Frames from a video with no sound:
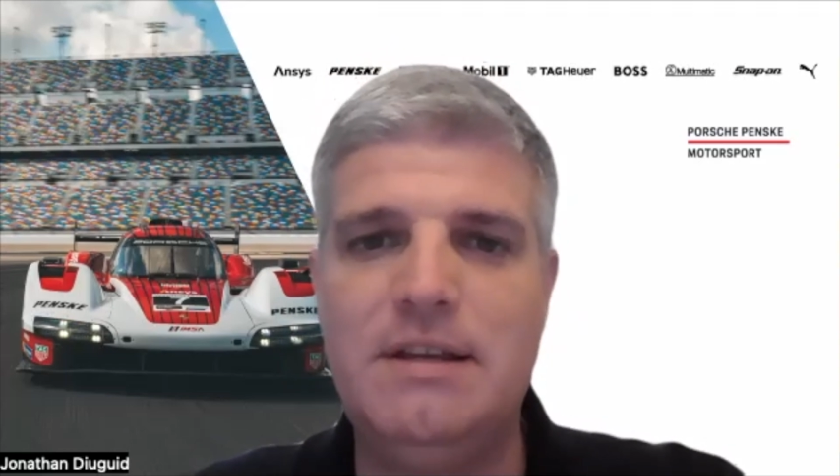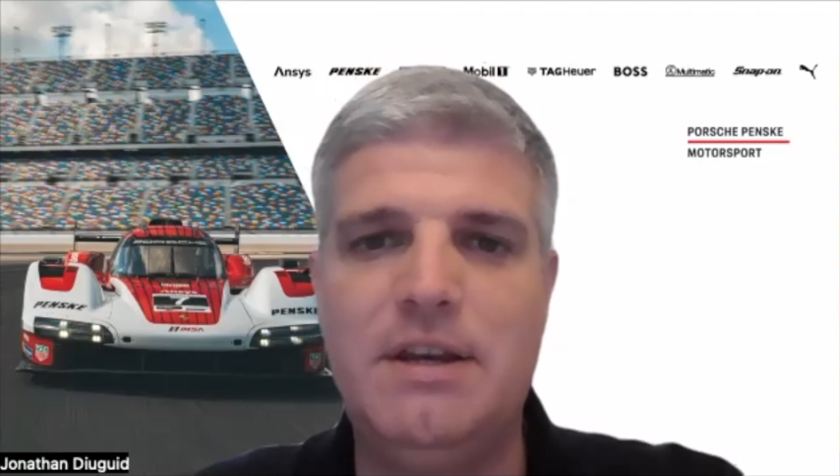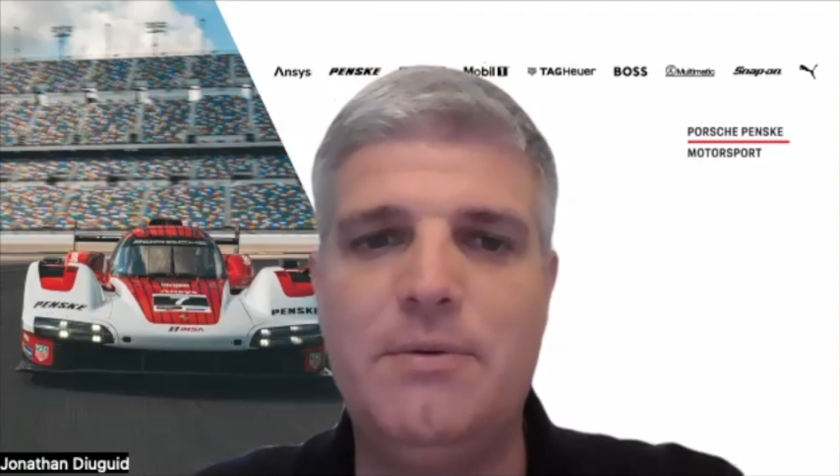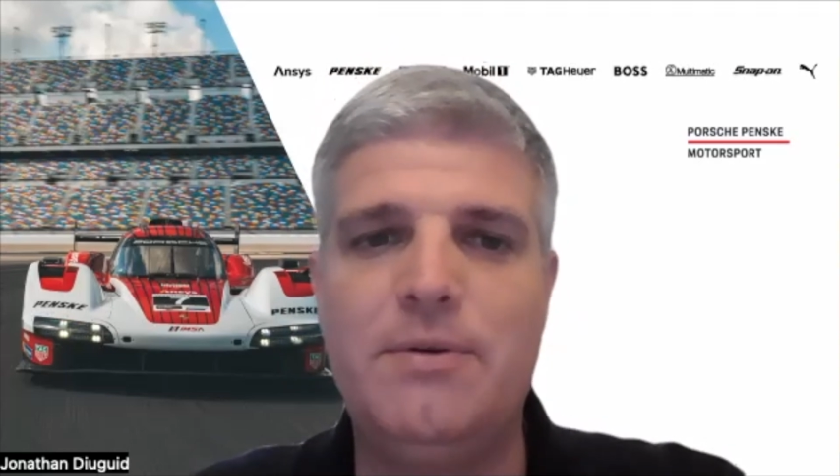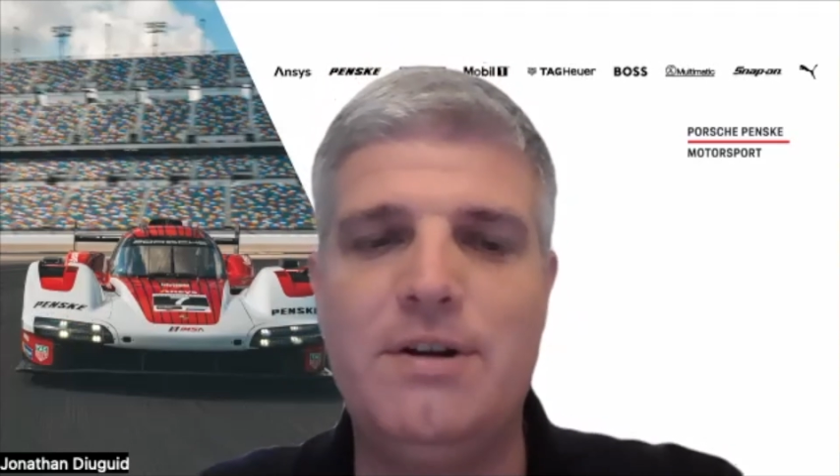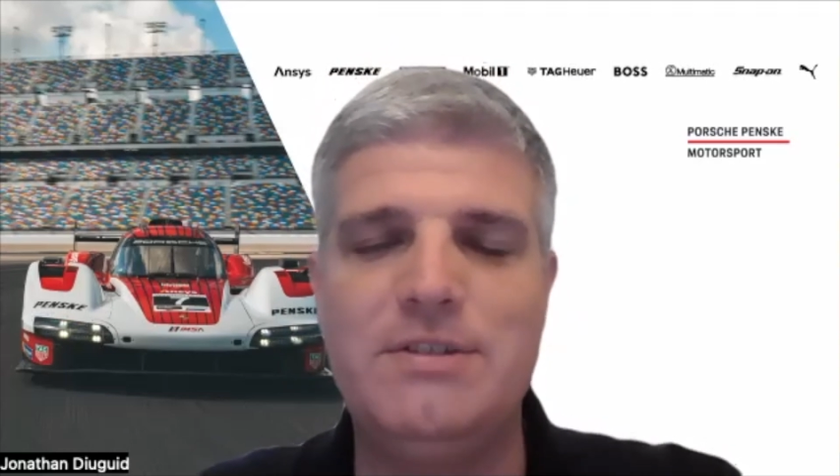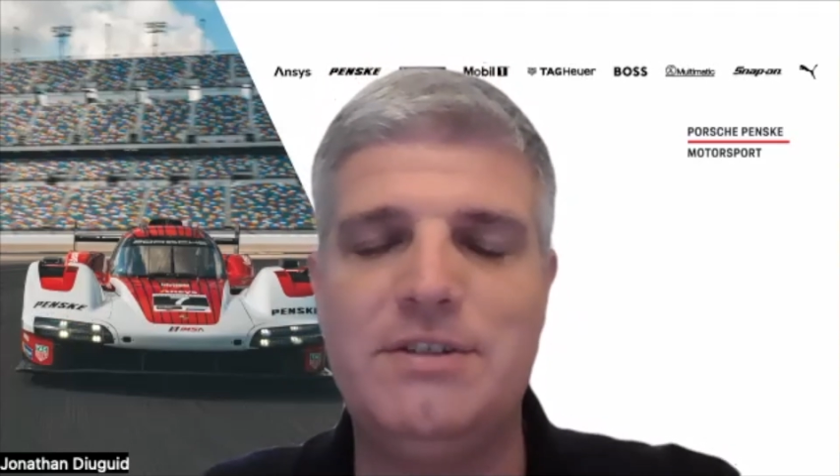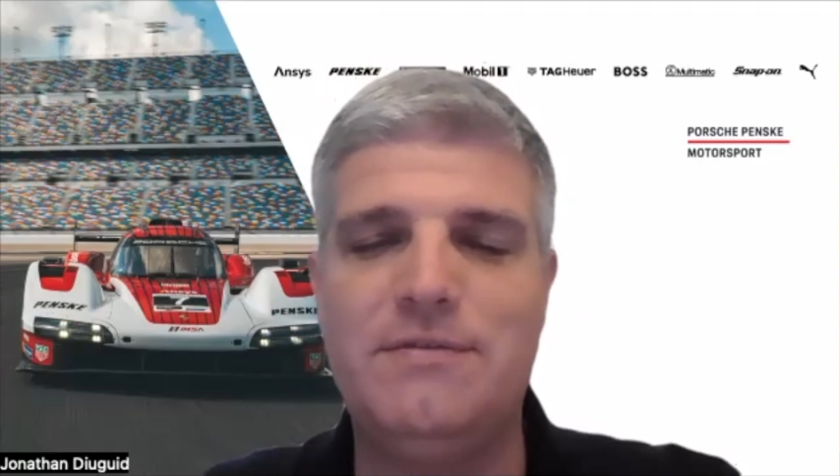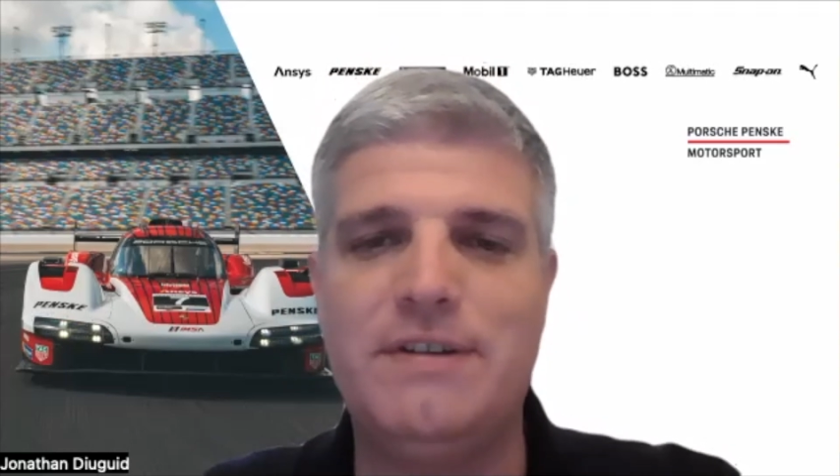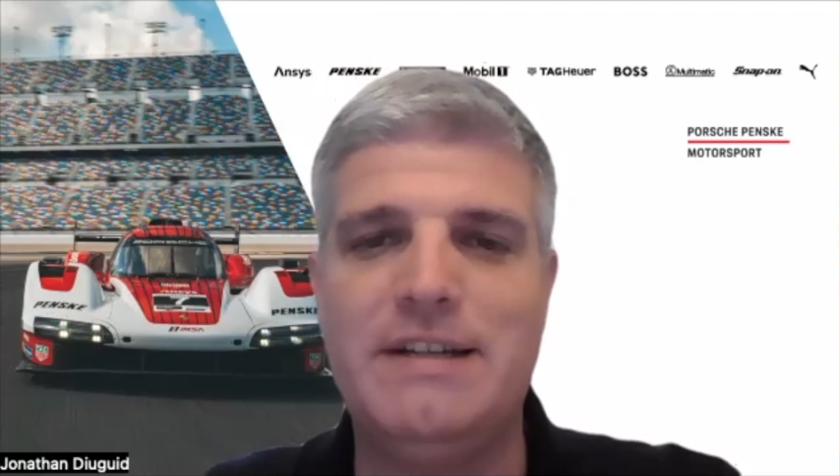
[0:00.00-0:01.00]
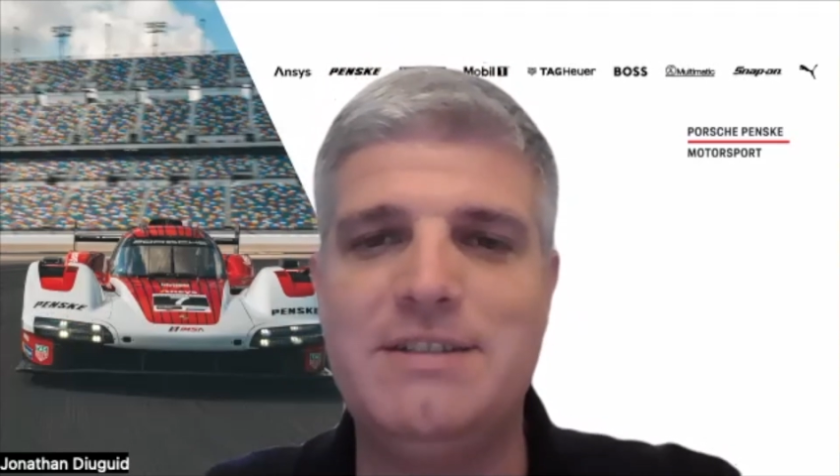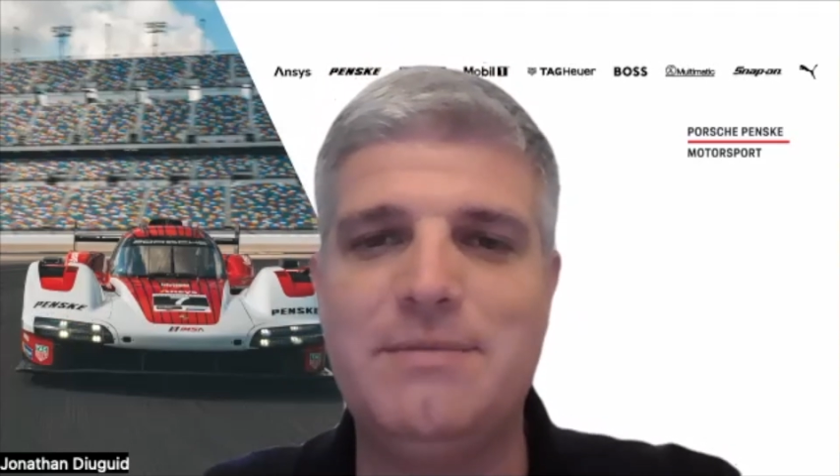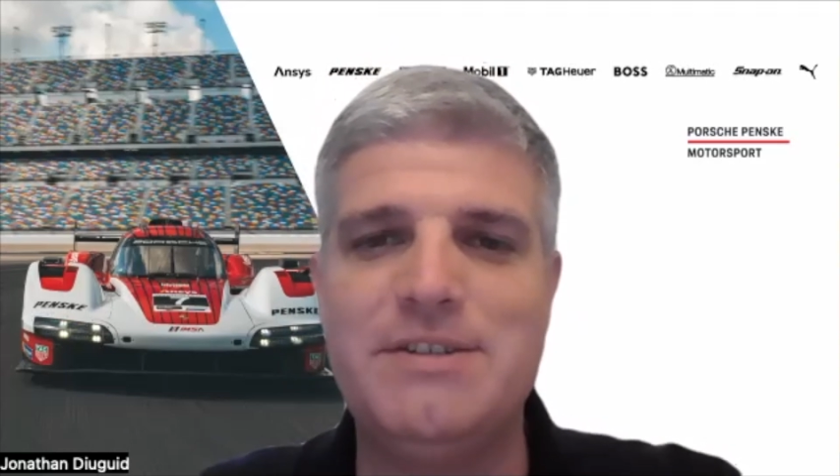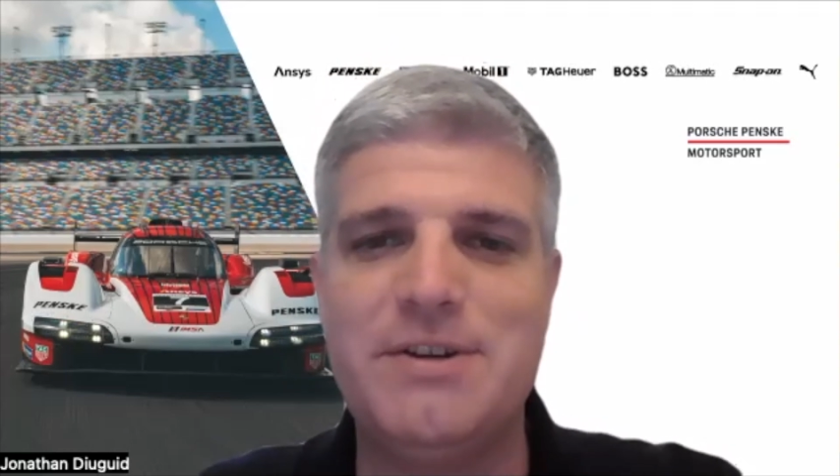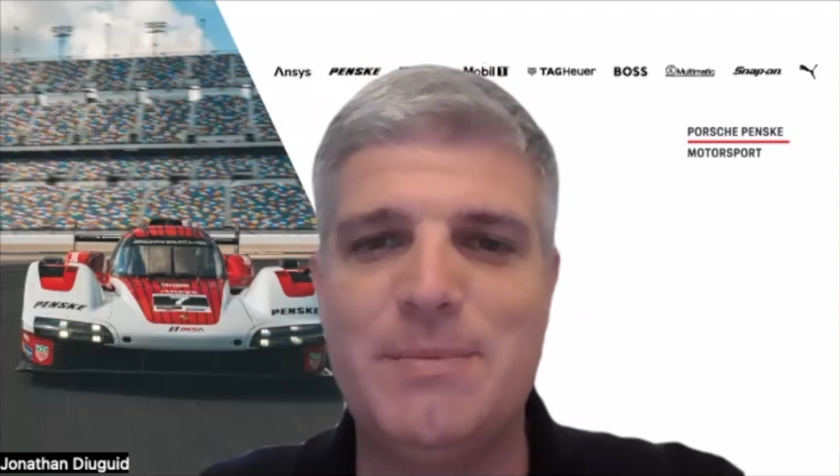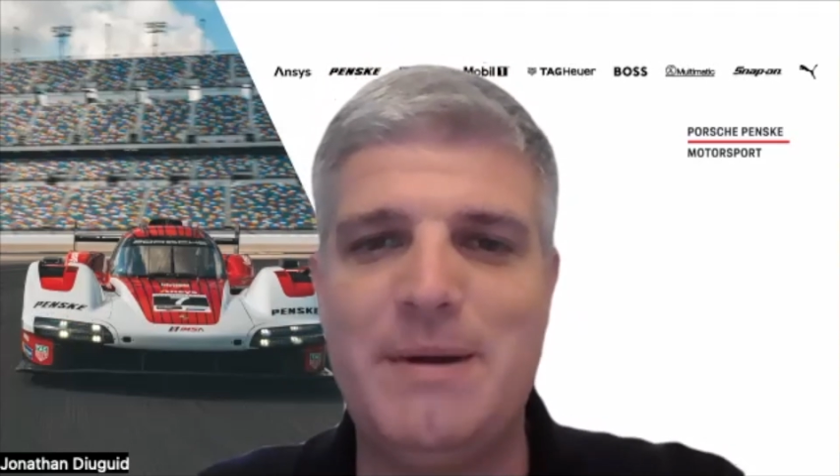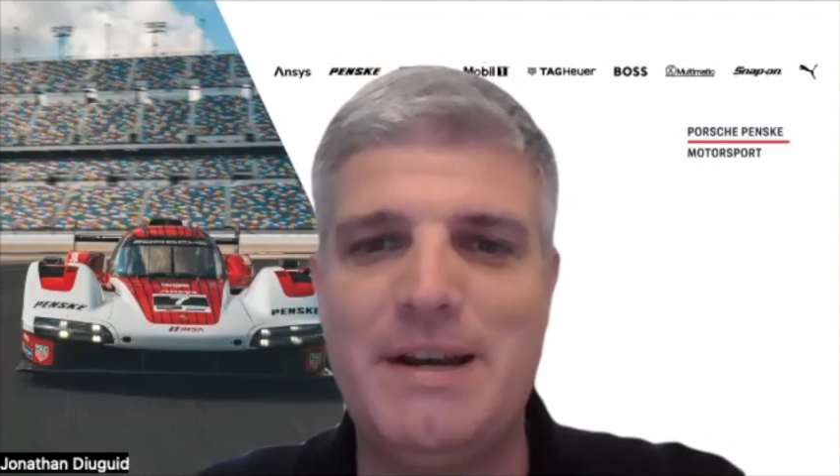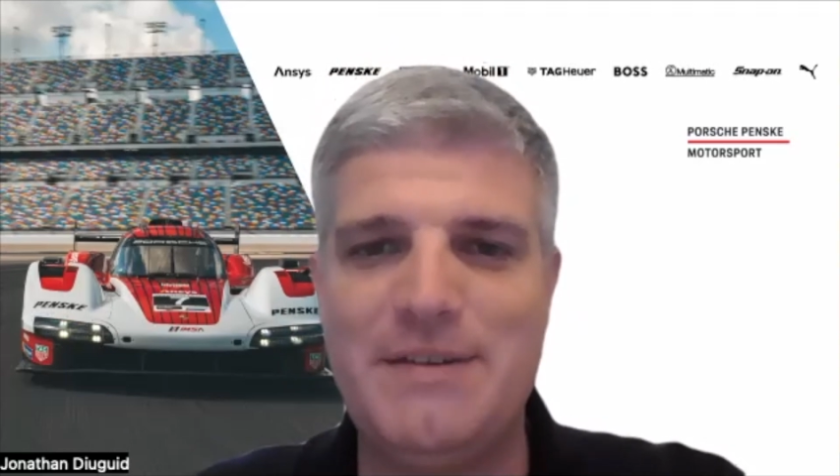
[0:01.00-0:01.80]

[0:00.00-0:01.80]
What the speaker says: we're all still friends and we joke about